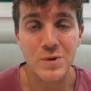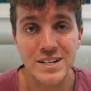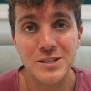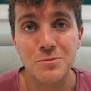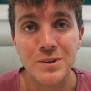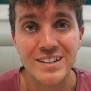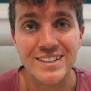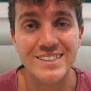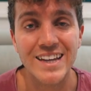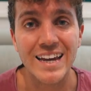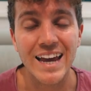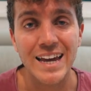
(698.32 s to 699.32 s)
We just wanted to
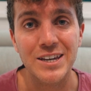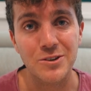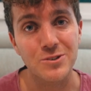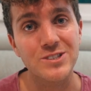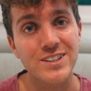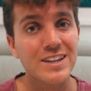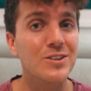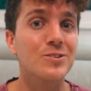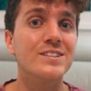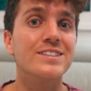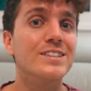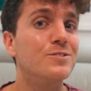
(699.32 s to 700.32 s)
say a huge thank you
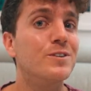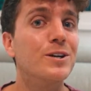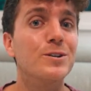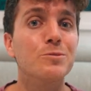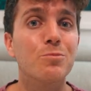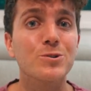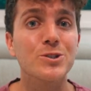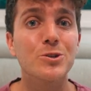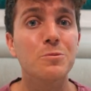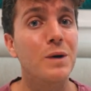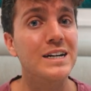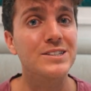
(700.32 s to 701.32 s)
as this video is brought to
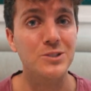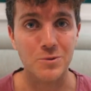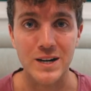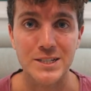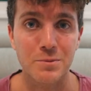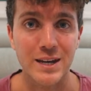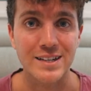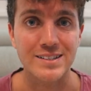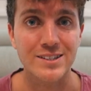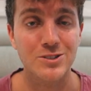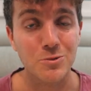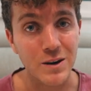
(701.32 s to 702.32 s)
you by Squarespace.
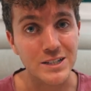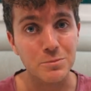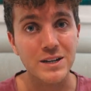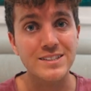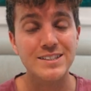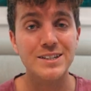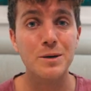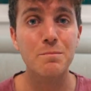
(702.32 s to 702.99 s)
Squarespace is an